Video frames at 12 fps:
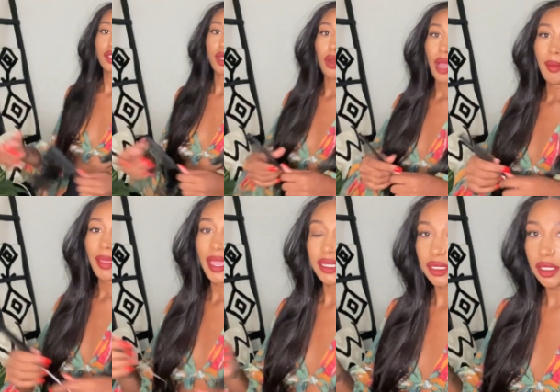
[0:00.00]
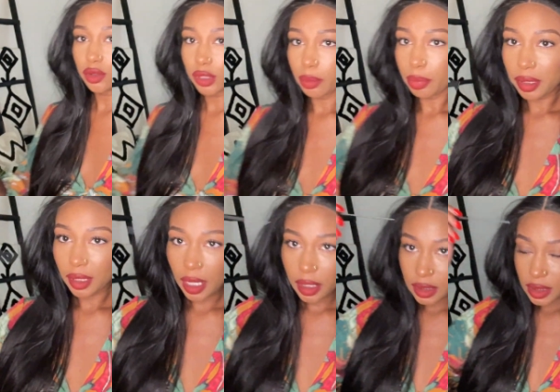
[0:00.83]
So I'm actually going to
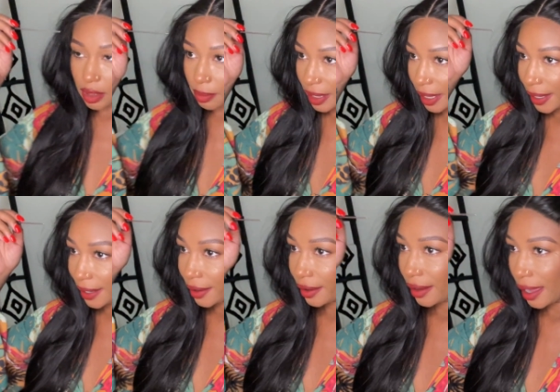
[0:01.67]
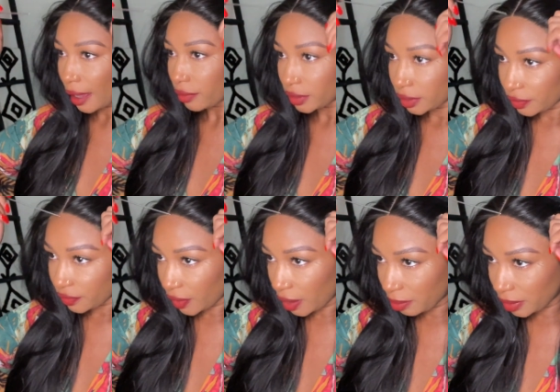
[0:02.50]
pluck some hair out the
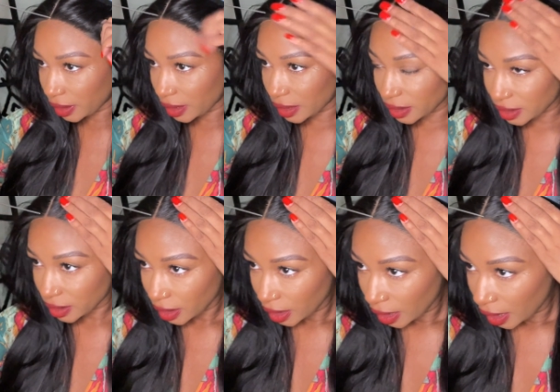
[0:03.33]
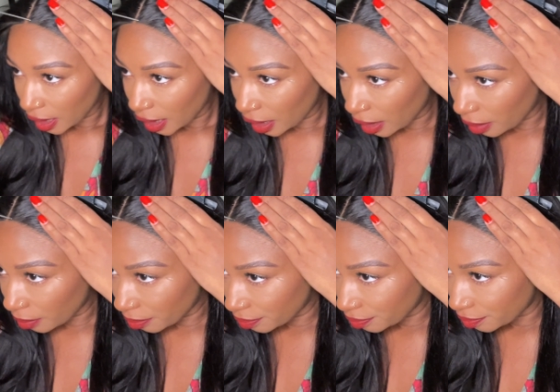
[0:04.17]
front because
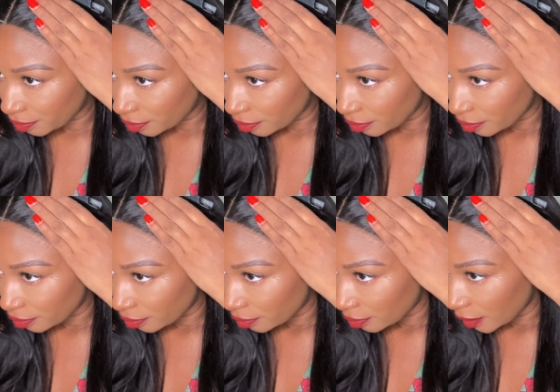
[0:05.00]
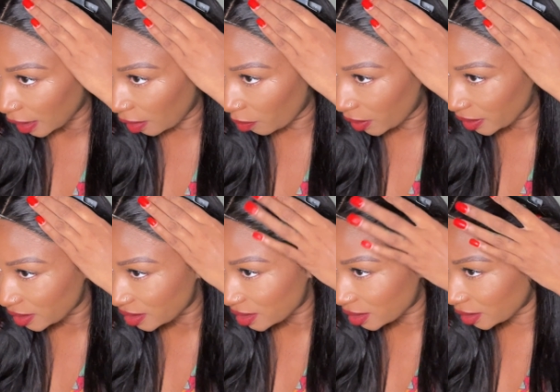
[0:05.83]
um, I
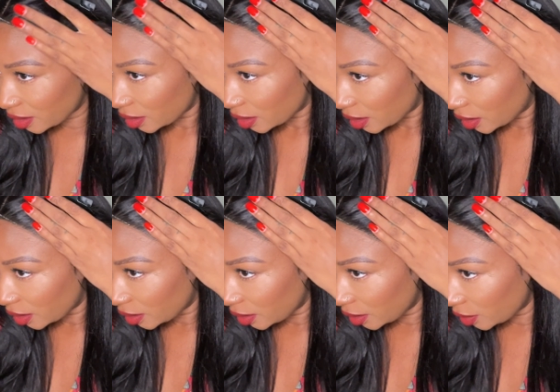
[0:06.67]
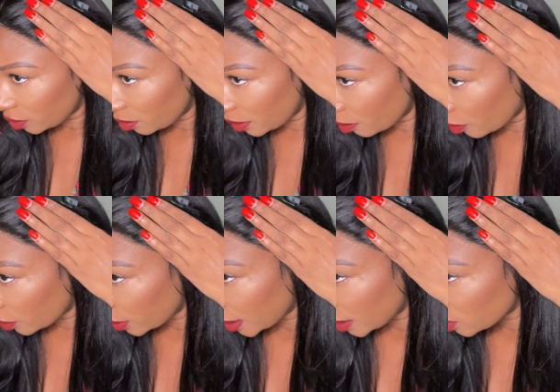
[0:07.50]
wanted to look a little bit
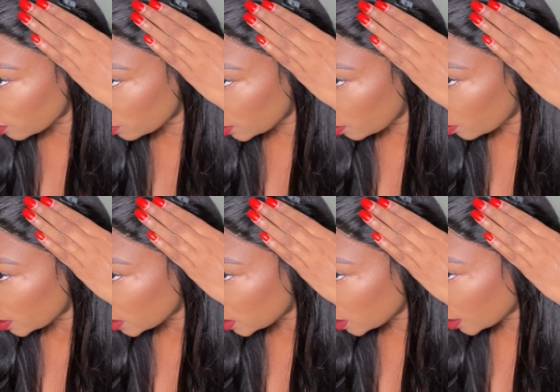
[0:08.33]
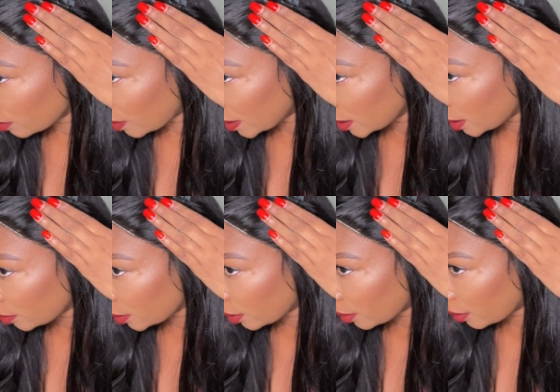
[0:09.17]
more natural than what it's looking right
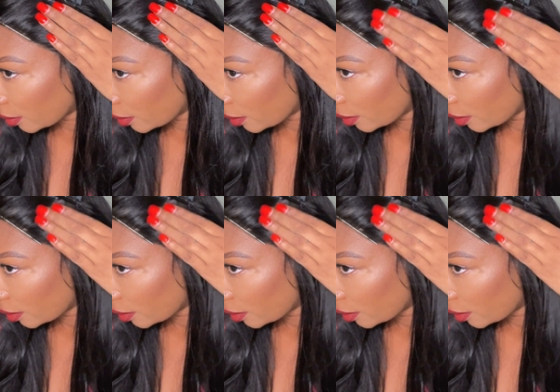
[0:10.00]
now, y'all.